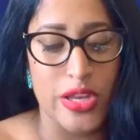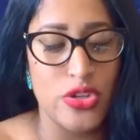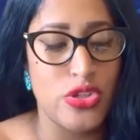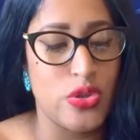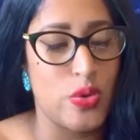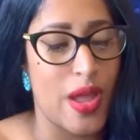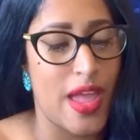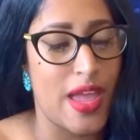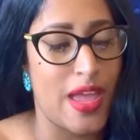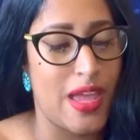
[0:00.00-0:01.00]
you do
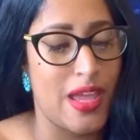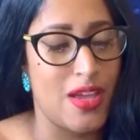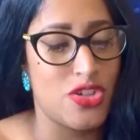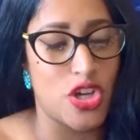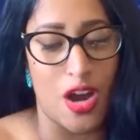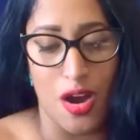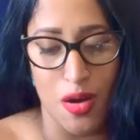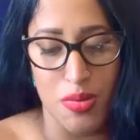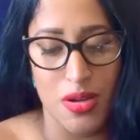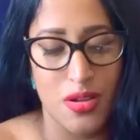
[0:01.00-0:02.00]
a
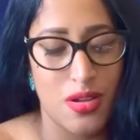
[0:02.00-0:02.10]
job,